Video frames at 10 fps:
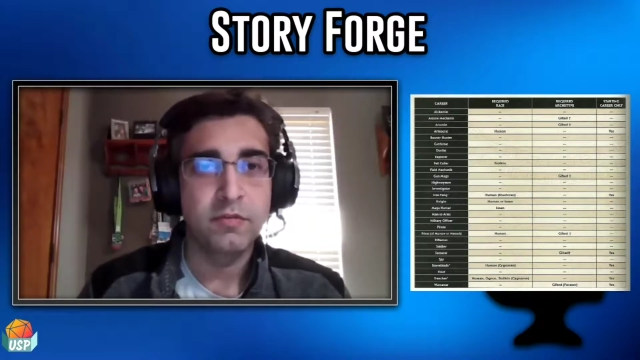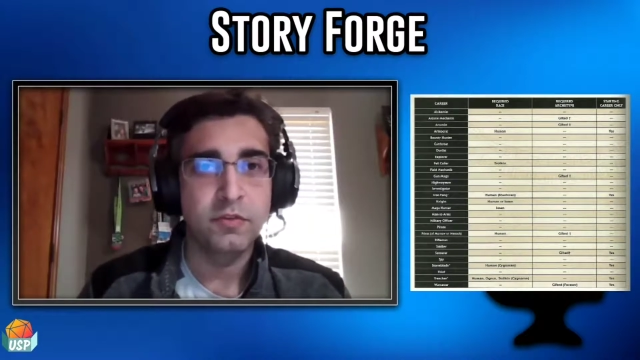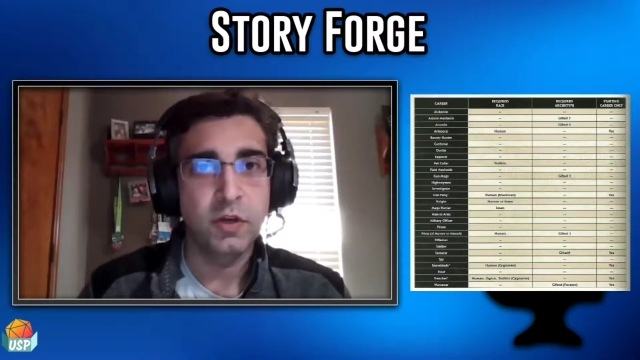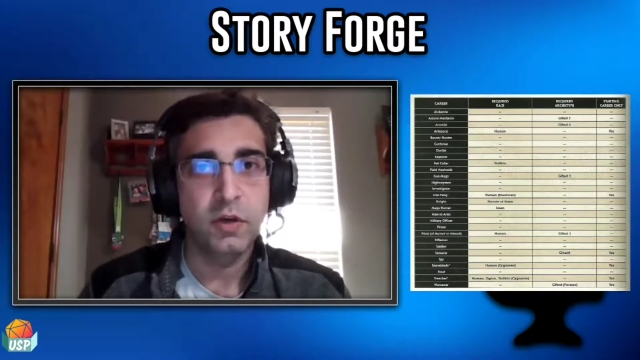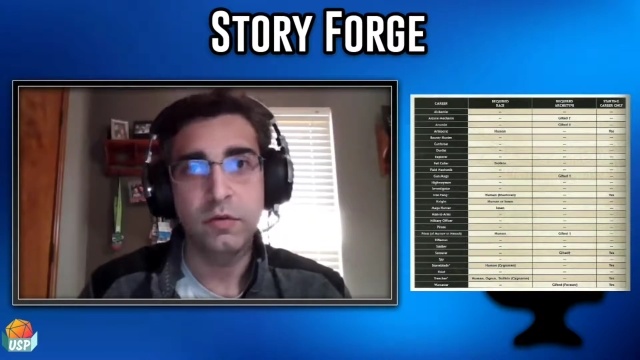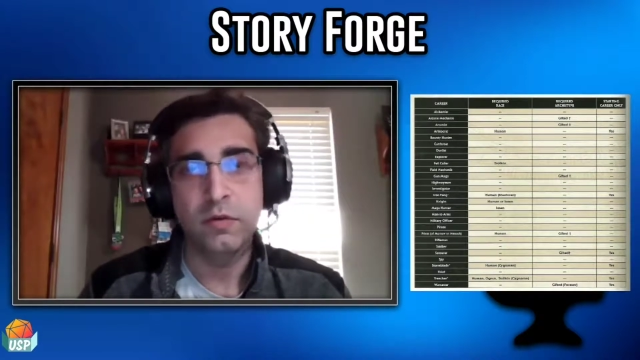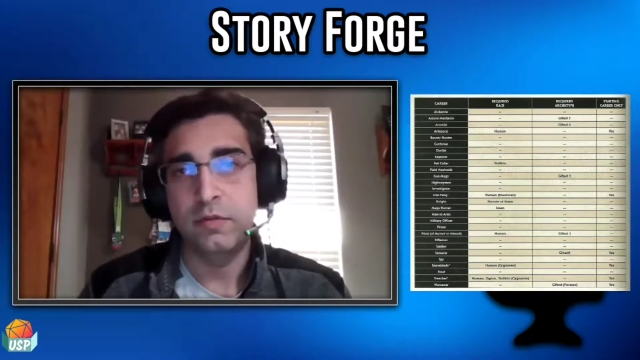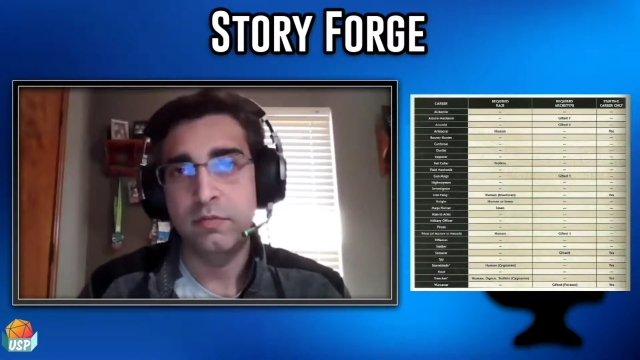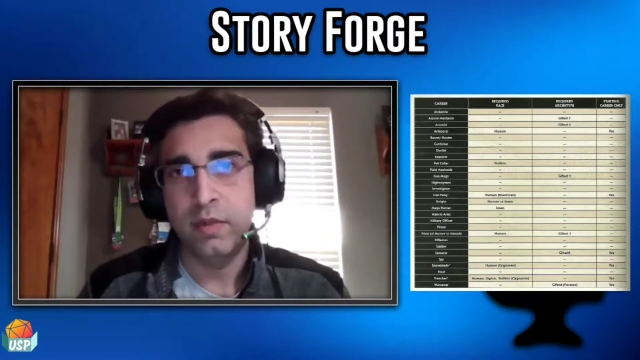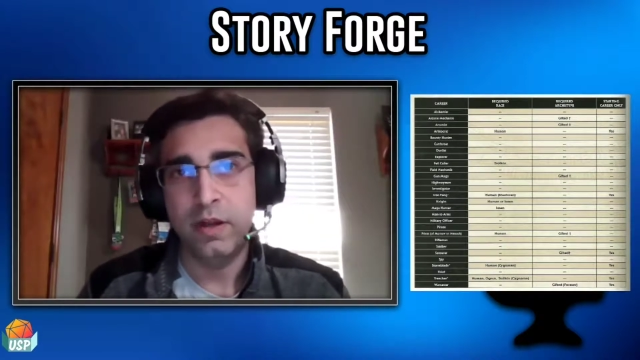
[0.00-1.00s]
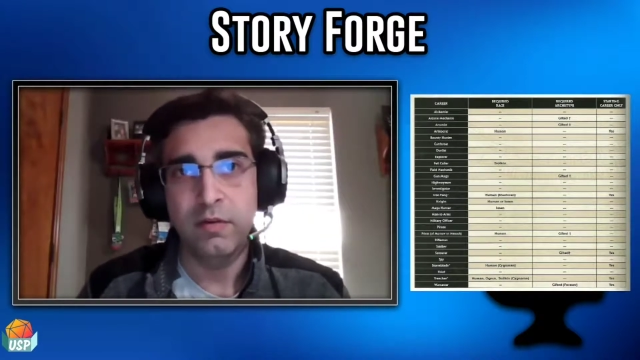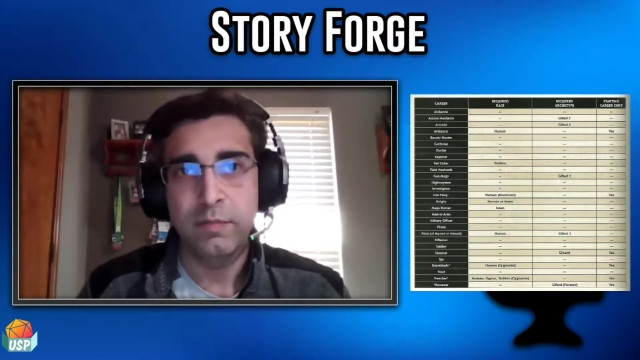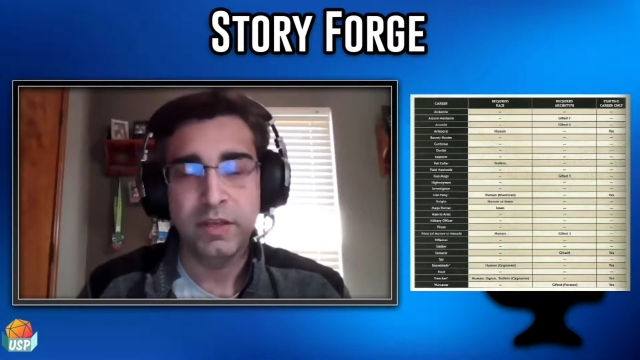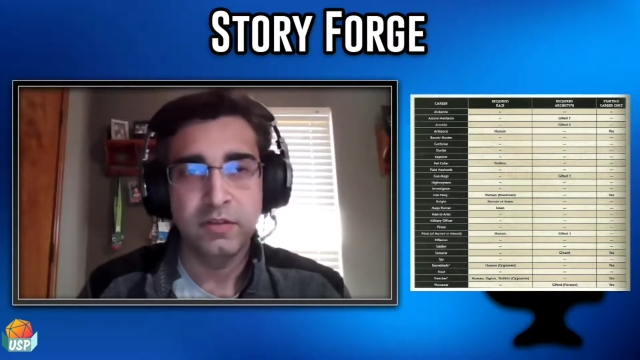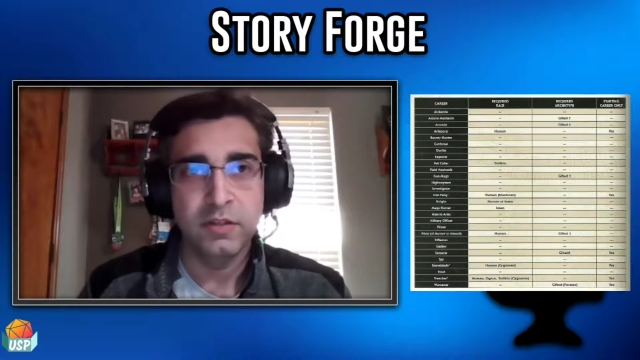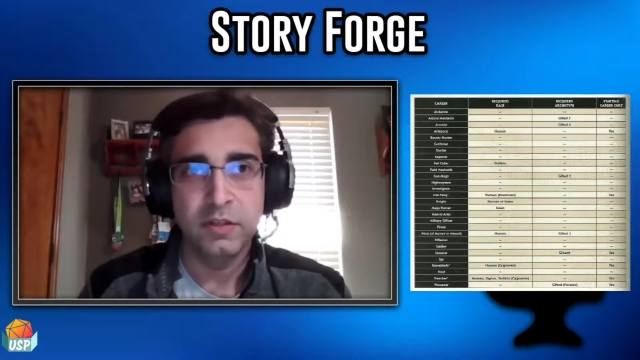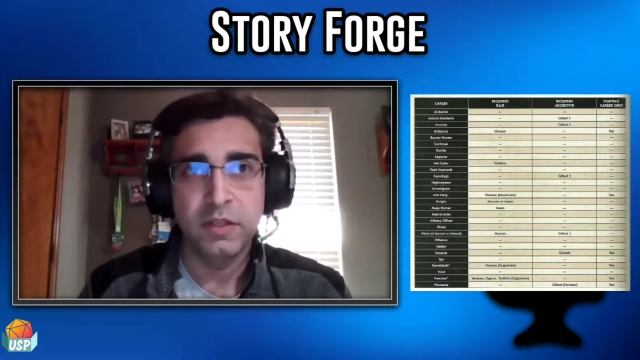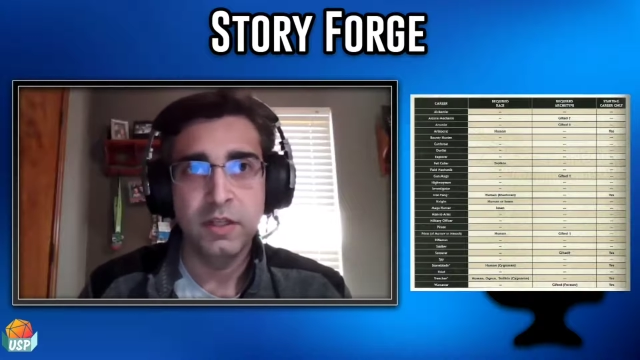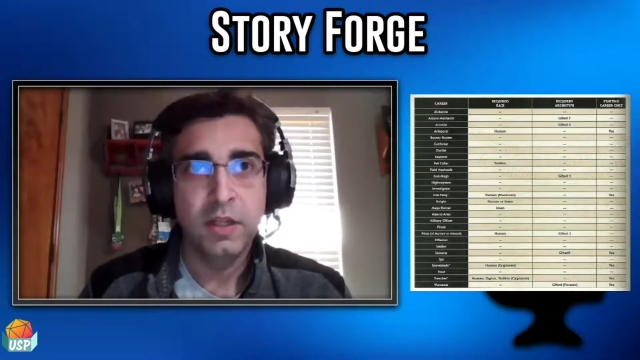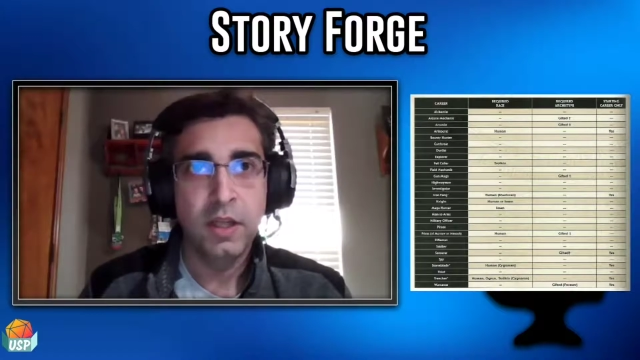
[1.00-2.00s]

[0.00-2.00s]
So, basically,